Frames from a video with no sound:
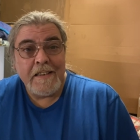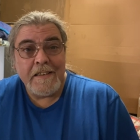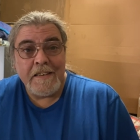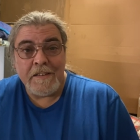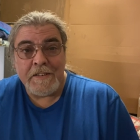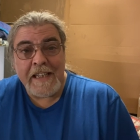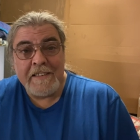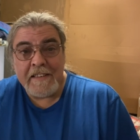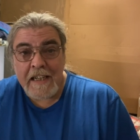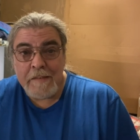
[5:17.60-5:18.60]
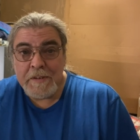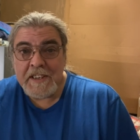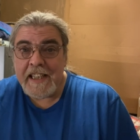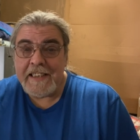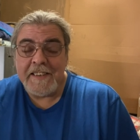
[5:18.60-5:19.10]
until next time,
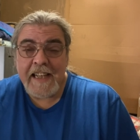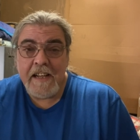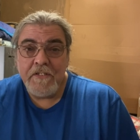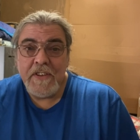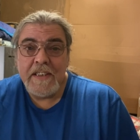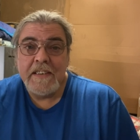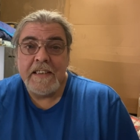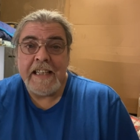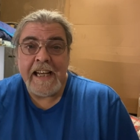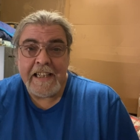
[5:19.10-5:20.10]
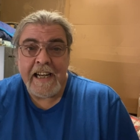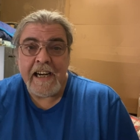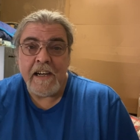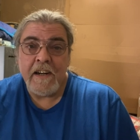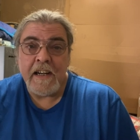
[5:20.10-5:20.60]
stay safe, take
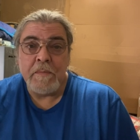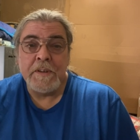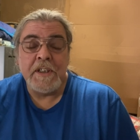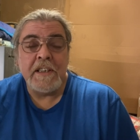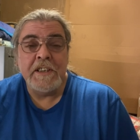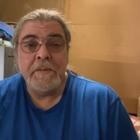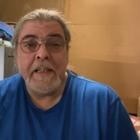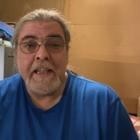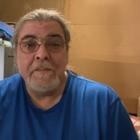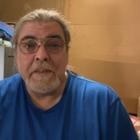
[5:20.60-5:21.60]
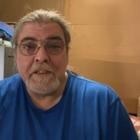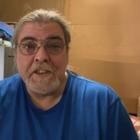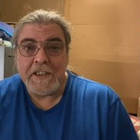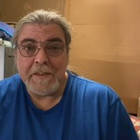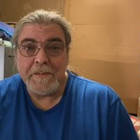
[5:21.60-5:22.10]
care, and we'll talk to you again real
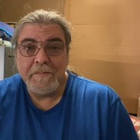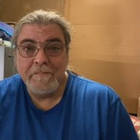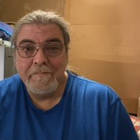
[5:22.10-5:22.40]
soon.